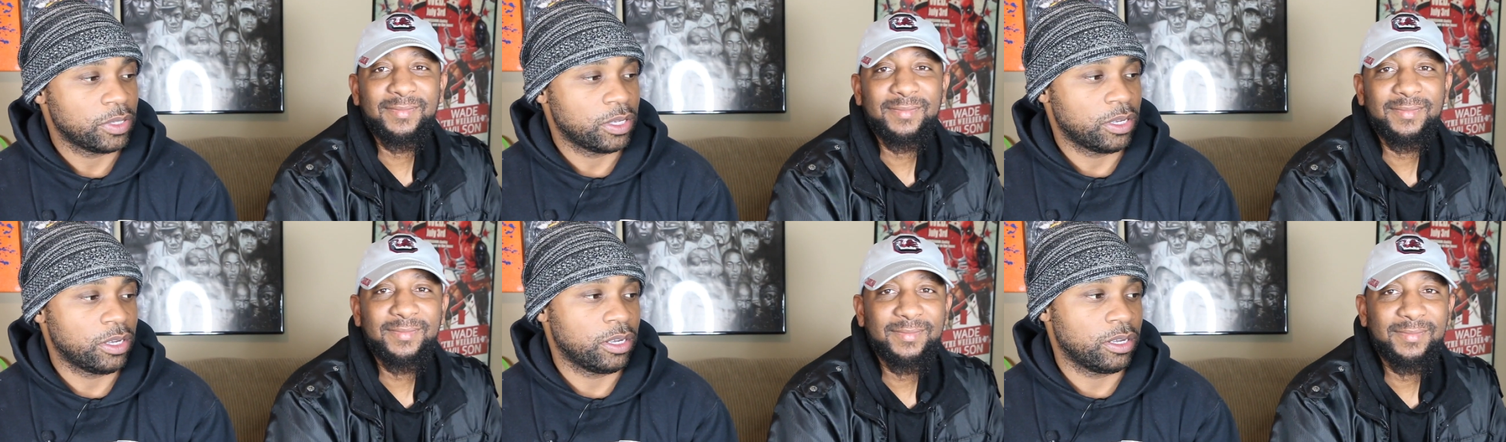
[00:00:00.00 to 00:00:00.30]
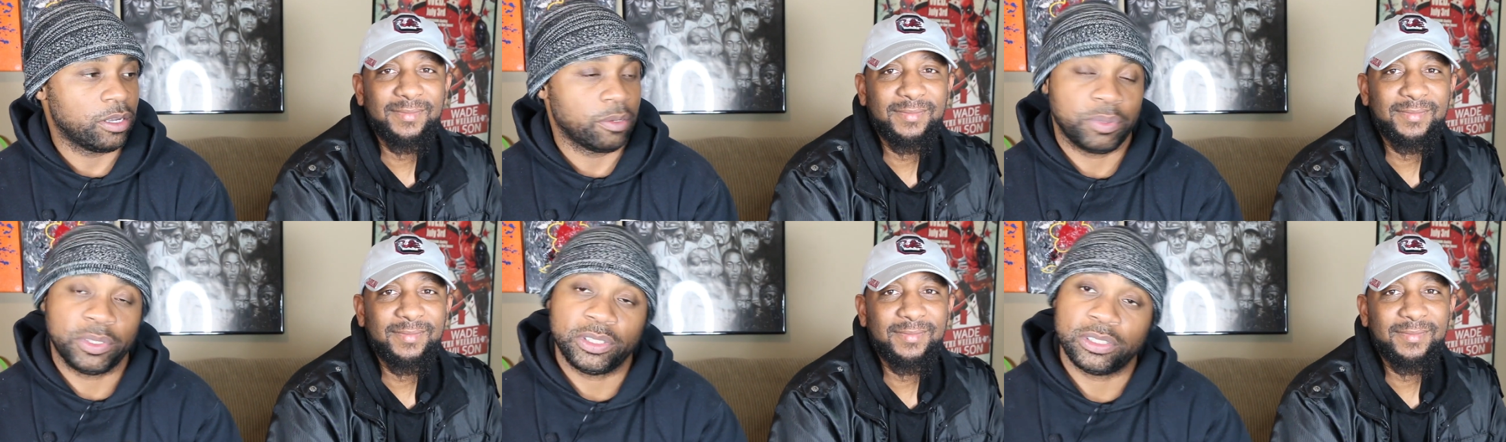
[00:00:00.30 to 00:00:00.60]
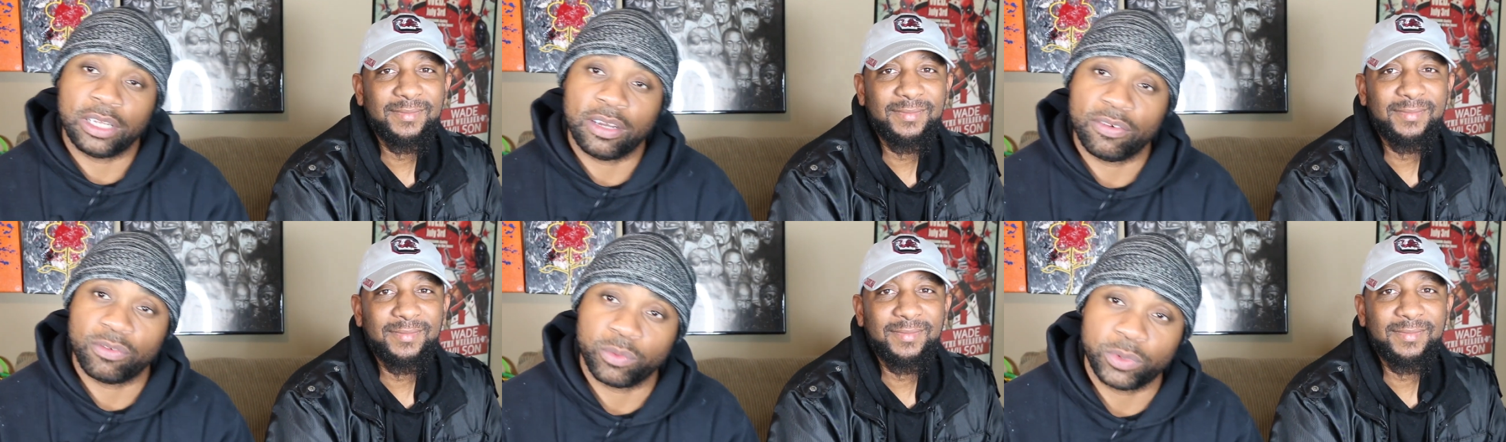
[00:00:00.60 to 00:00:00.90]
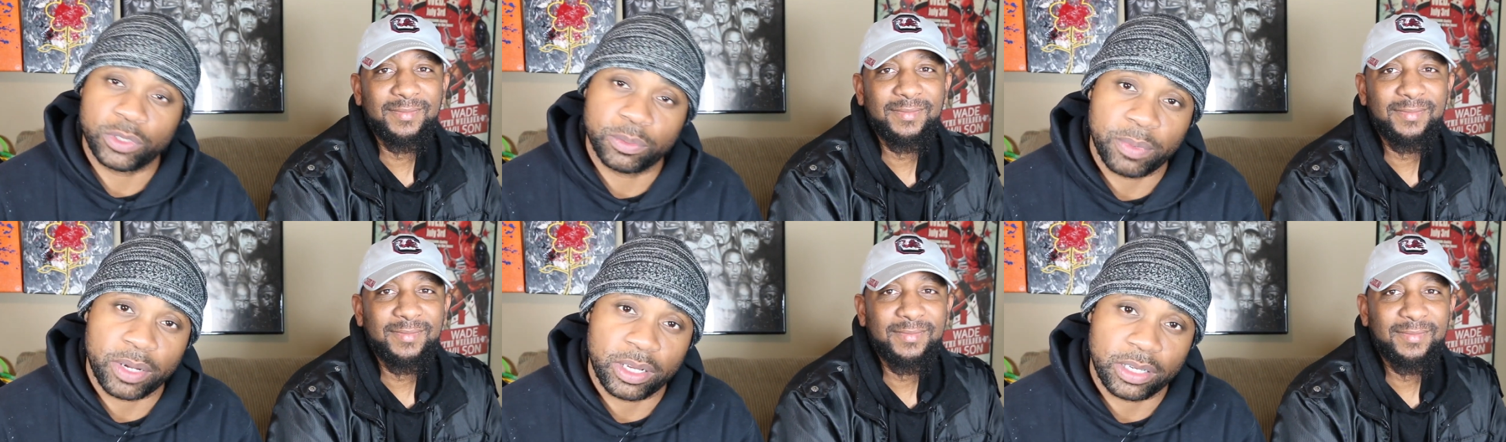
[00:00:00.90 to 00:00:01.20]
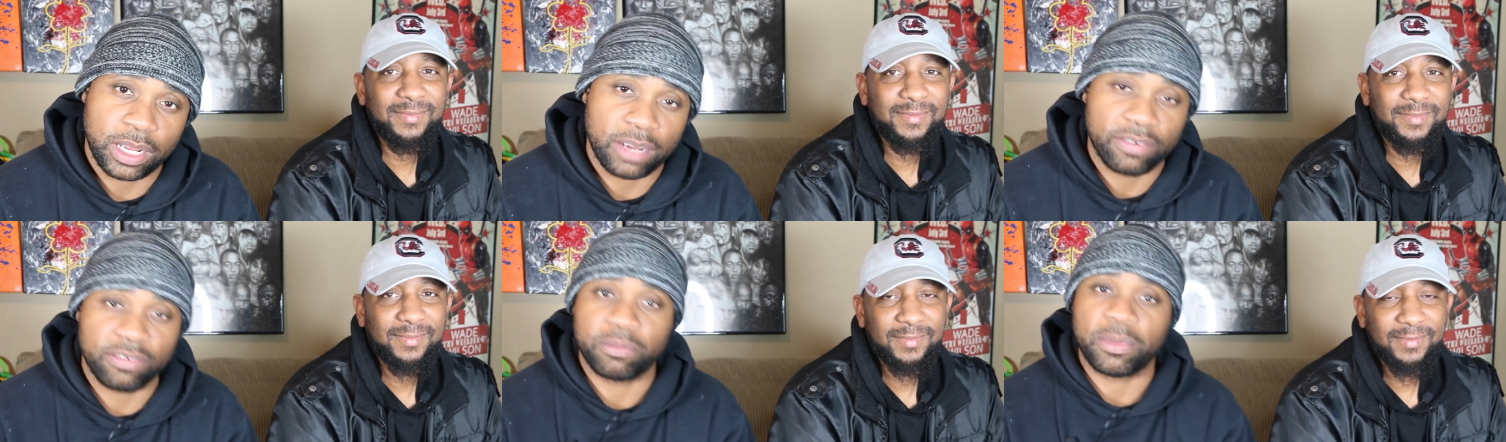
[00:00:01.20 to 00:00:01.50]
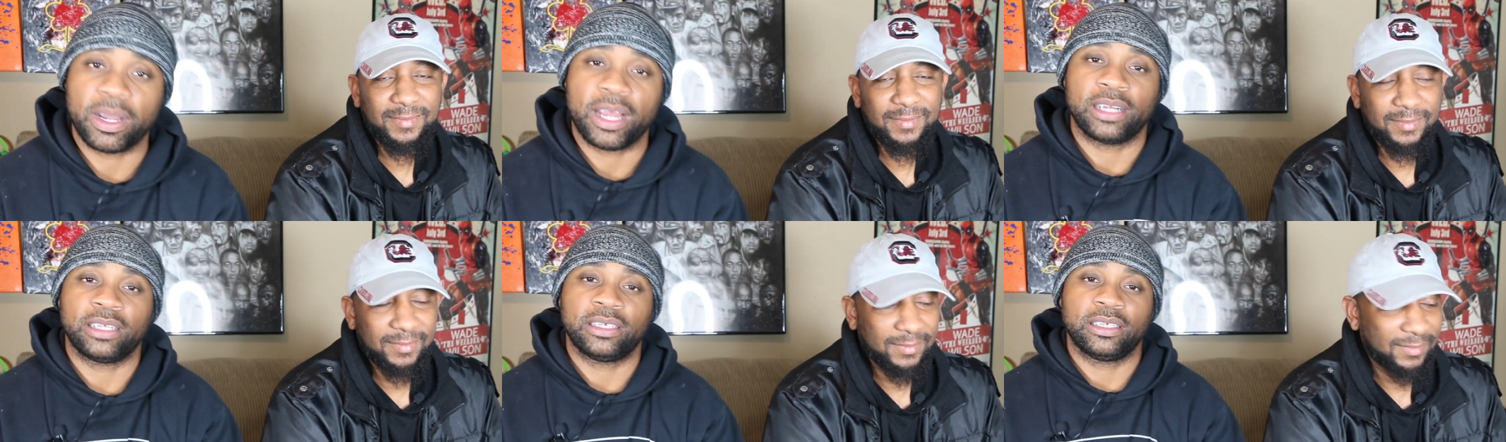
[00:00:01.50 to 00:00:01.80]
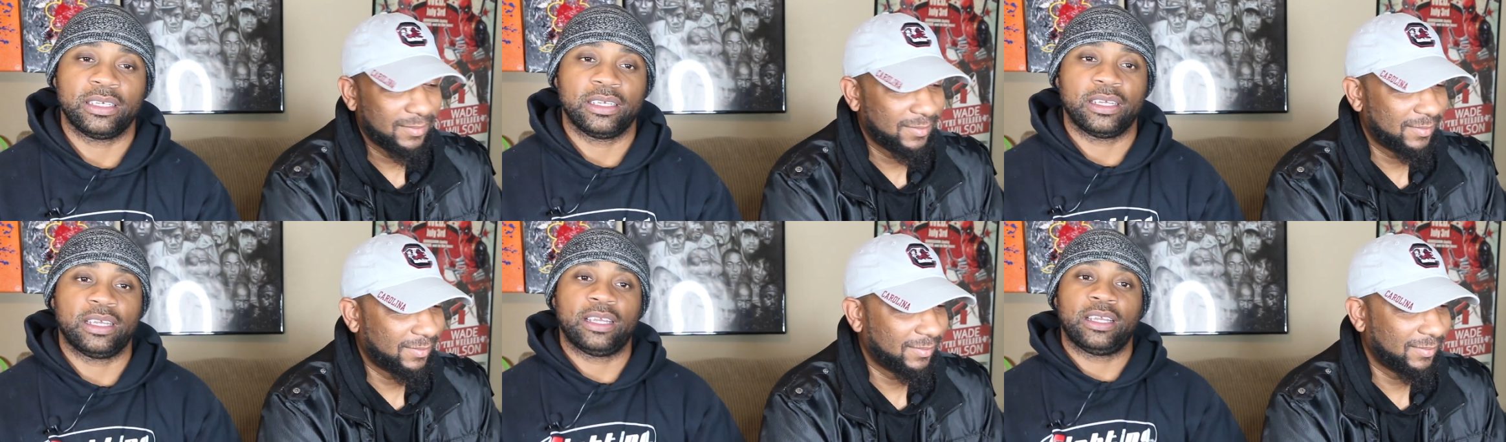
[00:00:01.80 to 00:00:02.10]
Speaker 1: Uh, peace, love, and respect to
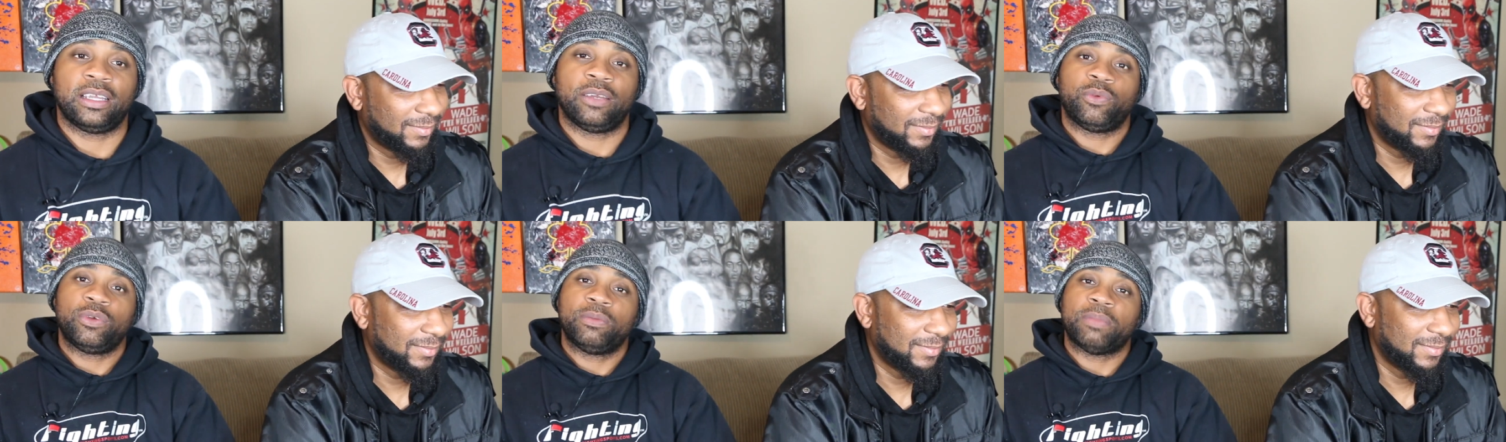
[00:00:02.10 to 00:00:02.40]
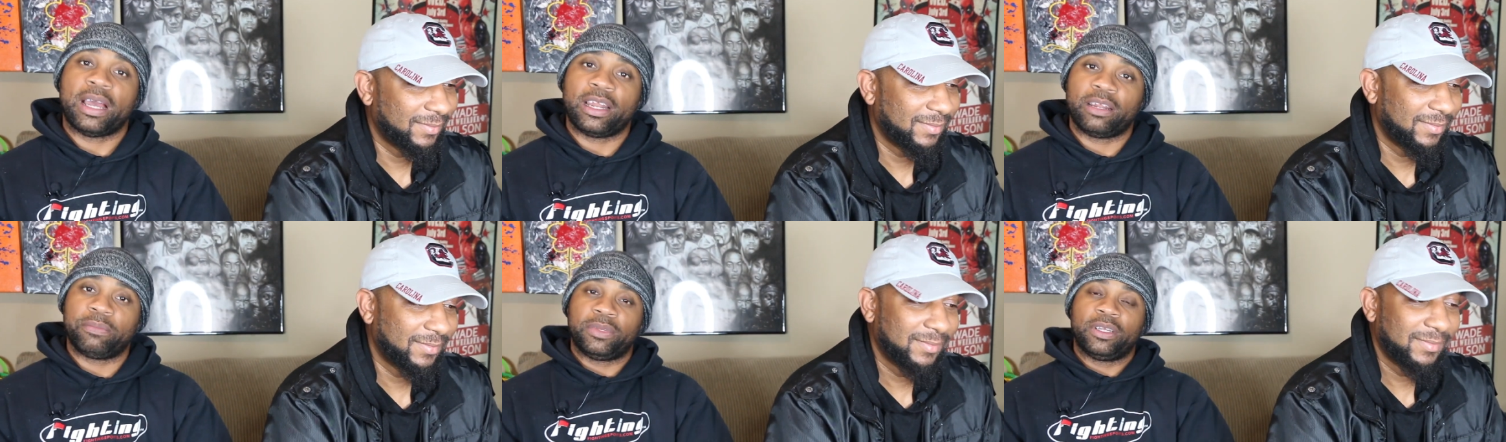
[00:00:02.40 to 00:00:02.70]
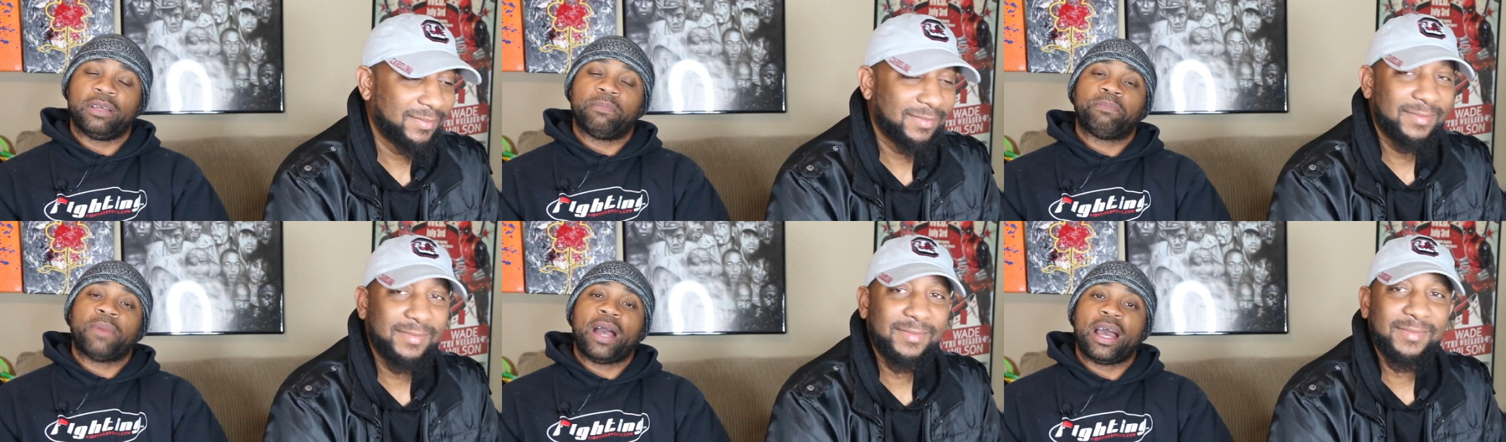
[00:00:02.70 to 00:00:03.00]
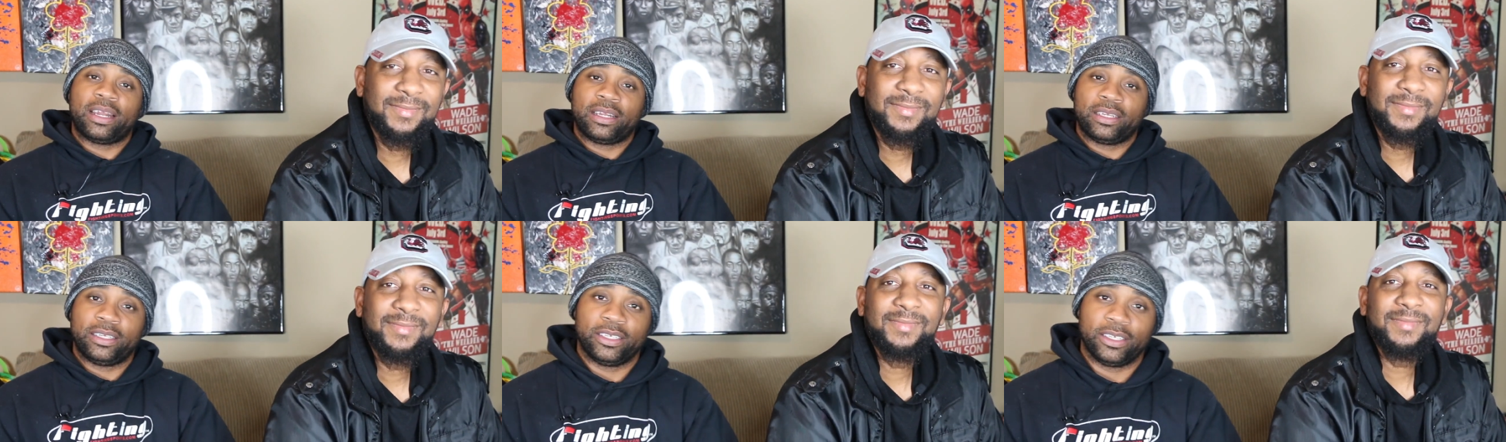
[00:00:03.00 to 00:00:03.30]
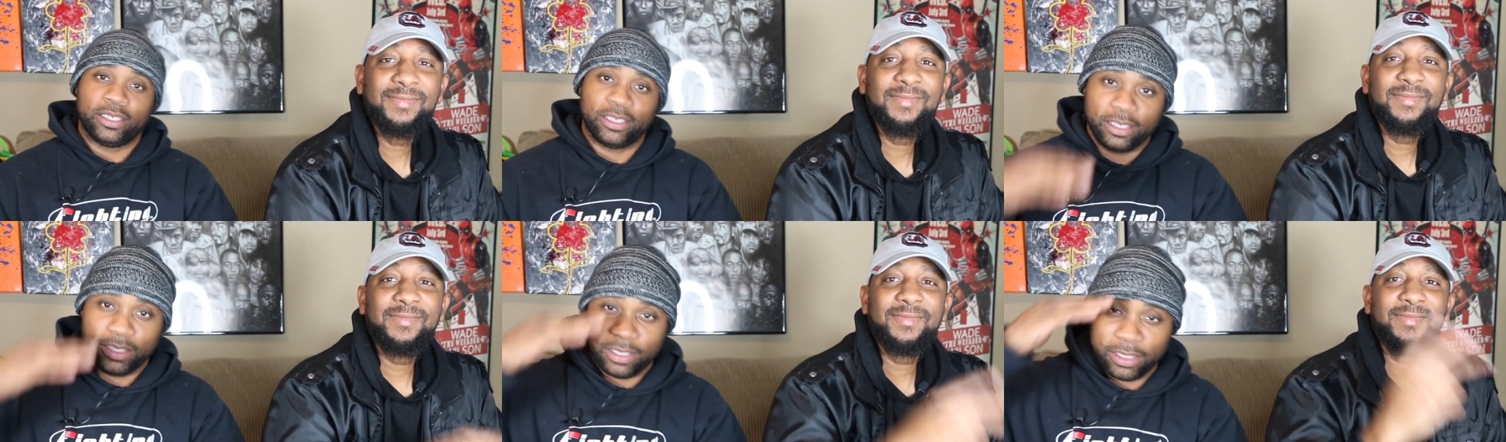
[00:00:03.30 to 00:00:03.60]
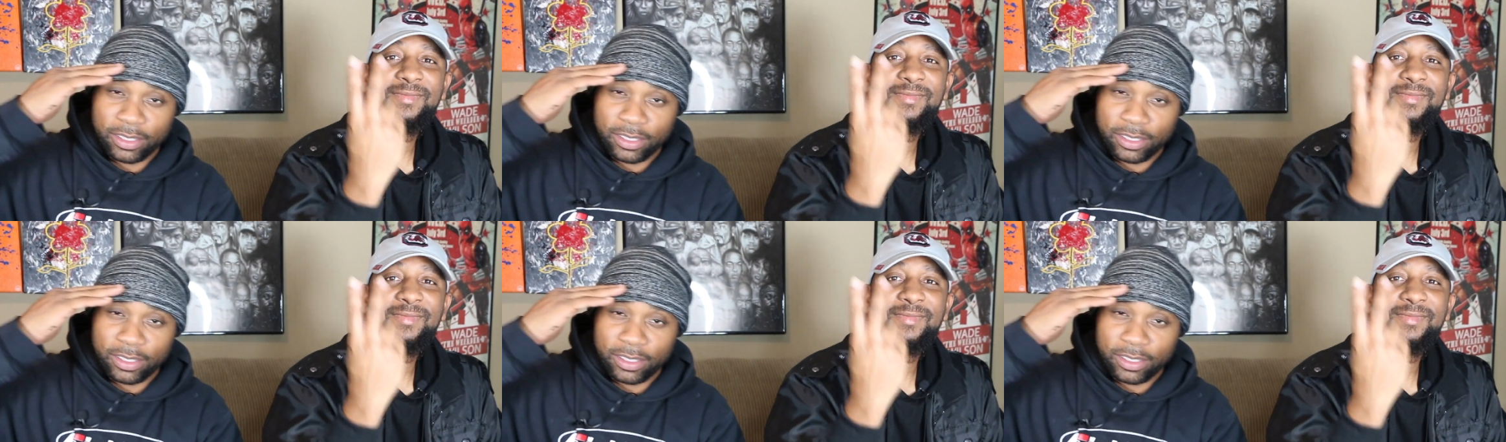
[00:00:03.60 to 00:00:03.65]
everybody, and we about to be up out of here.